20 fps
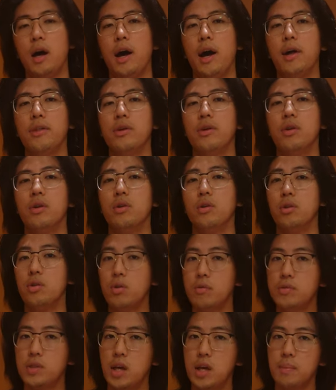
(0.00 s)
either
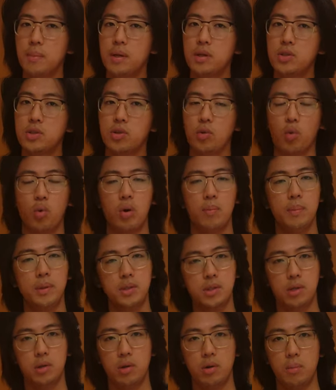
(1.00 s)
nerve damage or
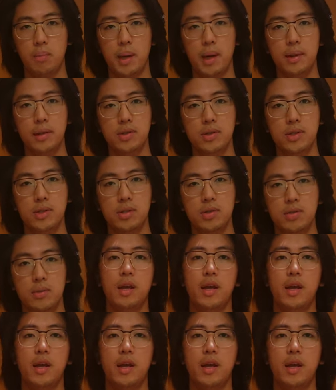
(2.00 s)
muscular imbalances.